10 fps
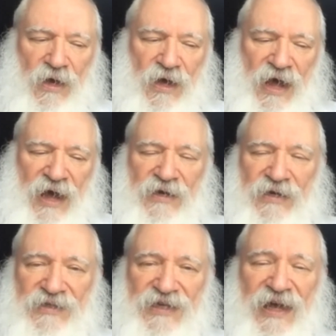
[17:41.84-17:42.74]
and it
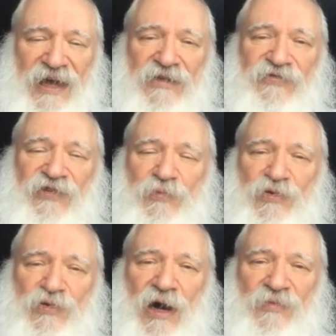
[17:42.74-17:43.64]
is headed for the
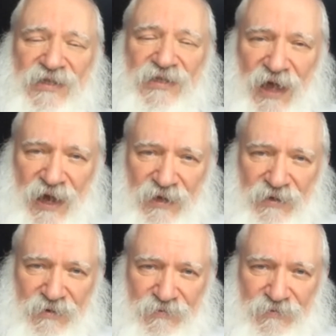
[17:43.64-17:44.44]
promised land.